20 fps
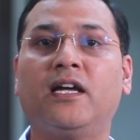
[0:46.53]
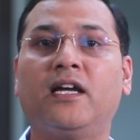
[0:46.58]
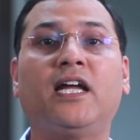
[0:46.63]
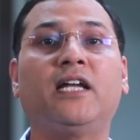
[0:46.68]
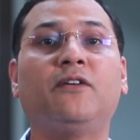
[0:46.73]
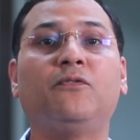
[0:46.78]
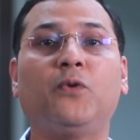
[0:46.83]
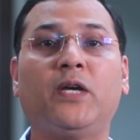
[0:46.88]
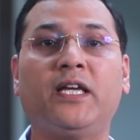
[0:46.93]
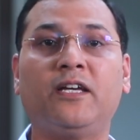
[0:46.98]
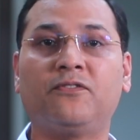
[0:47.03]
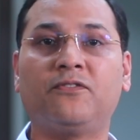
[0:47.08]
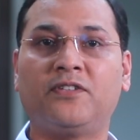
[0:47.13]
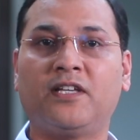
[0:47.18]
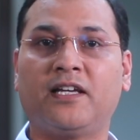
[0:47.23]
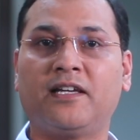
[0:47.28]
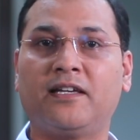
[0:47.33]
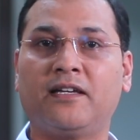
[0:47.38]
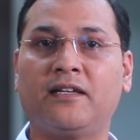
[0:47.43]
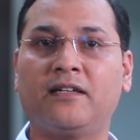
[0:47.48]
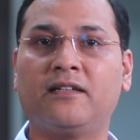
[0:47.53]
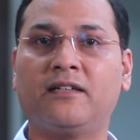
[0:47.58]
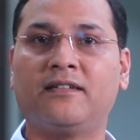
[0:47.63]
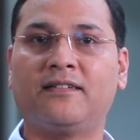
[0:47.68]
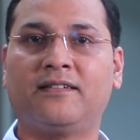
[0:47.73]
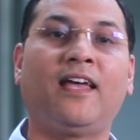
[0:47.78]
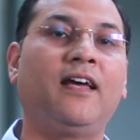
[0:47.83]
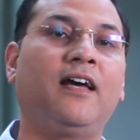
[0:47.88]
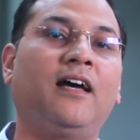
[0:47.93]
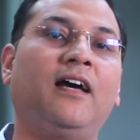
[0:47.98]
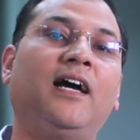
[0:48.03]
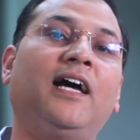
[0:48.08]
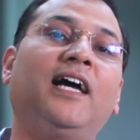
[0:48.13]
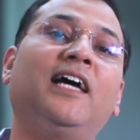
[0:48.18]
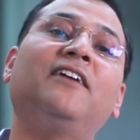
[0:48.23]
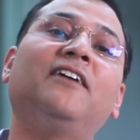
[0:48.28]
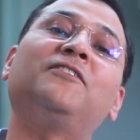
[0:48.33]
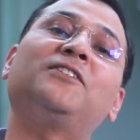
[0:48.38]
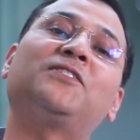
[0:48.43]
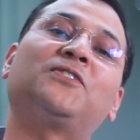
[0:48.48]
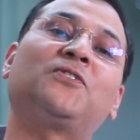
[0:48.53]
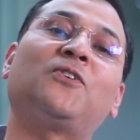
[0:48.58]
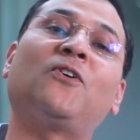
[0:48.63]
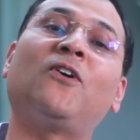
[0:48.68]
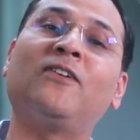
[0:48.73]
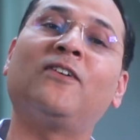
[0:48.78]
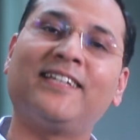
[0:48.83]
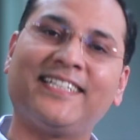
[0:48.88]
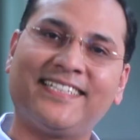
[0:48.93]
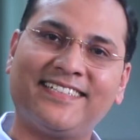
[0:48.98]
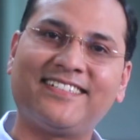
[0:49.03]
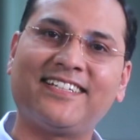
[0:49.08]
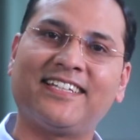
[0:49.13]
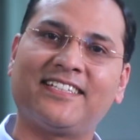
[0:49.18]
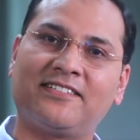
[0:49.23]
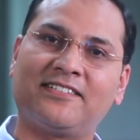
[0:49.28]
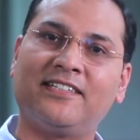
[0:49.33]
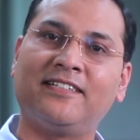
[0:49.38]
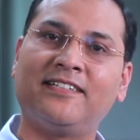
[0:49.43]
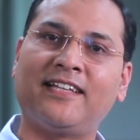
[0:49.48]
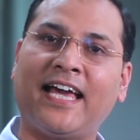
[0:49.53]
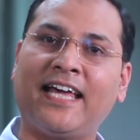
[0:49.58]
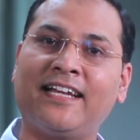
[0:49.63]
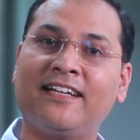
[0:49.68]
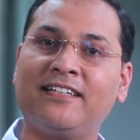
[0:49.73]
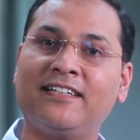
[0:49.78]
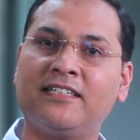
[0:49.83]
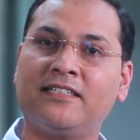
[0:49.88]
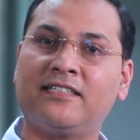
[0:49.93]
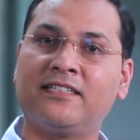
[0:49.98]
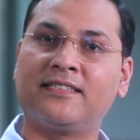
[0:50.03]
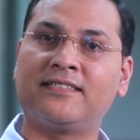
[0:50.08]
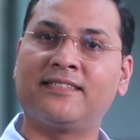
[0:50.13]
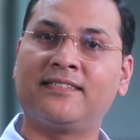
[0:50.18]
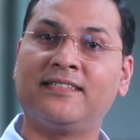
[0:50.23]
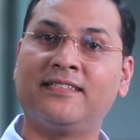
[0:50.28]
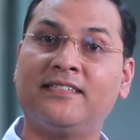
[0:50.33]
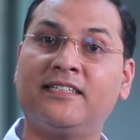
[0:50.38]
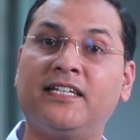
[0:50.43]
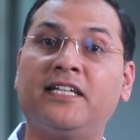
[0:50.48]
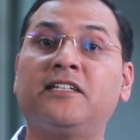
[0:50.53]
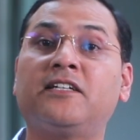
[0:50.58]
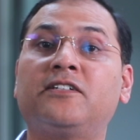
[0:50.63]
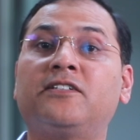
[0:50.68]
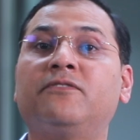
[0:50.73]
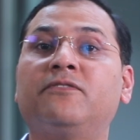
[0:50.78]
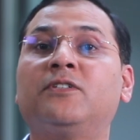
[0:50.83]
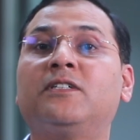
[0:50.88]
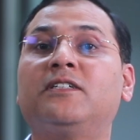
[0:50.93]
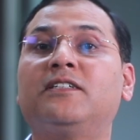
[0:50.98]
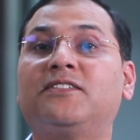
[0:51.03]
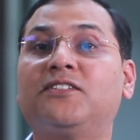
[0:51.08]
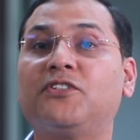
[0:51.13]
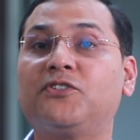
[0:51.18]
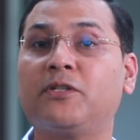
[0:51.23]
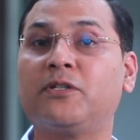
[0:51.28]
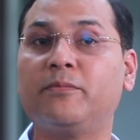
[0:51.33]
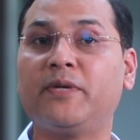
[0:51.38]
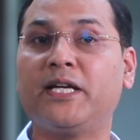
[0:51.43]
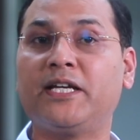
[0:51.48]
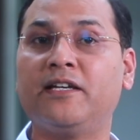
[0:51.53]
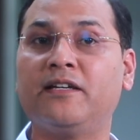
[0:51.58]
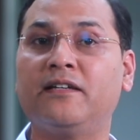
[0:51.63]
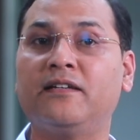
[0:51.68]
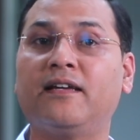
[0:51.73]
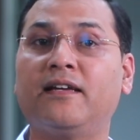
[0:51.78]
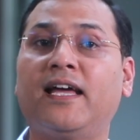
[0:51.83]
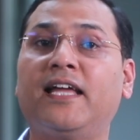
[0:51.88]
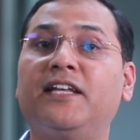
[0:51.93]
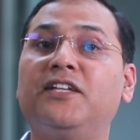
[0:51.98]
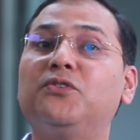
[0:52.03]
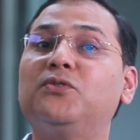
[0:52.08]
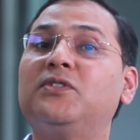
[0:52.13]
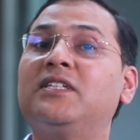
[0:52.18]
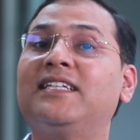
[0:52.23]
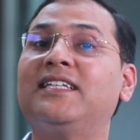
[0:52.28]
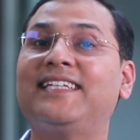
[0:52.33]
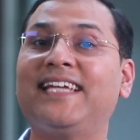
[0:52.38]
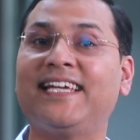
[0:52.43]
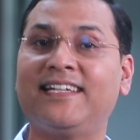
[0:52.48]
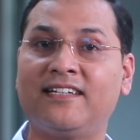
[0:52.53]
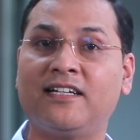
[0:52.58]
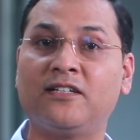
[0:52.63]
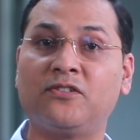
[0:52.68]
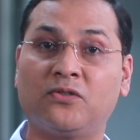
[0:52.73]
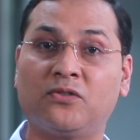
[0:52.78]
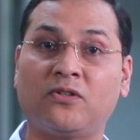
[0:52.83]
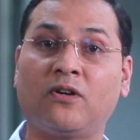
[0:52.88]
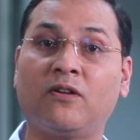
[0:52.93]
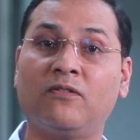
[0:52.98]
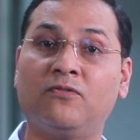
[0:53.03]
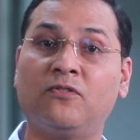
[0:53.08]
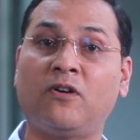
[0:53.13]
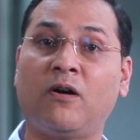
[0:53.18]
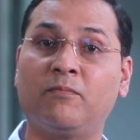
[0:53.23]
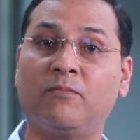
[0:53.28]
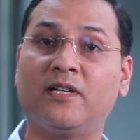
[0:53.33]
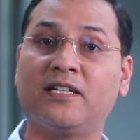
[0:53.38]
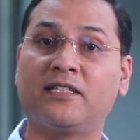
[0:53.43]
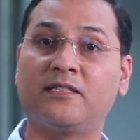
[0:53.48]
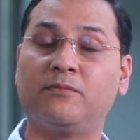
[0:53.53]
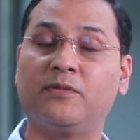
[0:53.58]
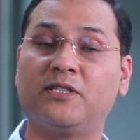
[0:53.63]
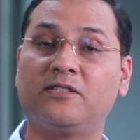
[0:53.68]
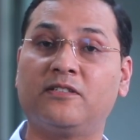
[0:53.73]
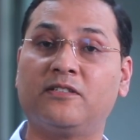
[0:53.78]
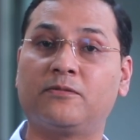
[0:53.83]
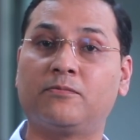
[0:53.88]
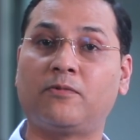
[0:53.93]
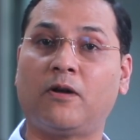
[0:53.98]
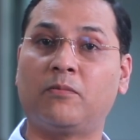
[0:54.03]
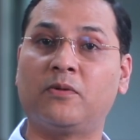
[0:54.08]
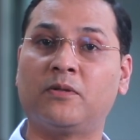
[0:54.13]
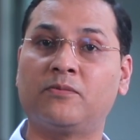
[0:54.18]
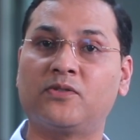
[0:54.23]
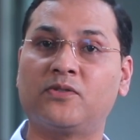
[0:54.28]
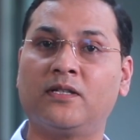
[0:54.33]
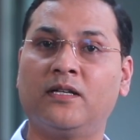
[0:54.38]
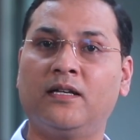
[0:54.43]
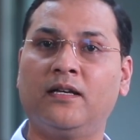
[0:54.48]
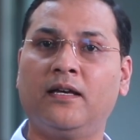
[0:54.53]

and way of thinking. I have a strong interest in analytics, data-driven decision-making, and using data to solve complex business problems.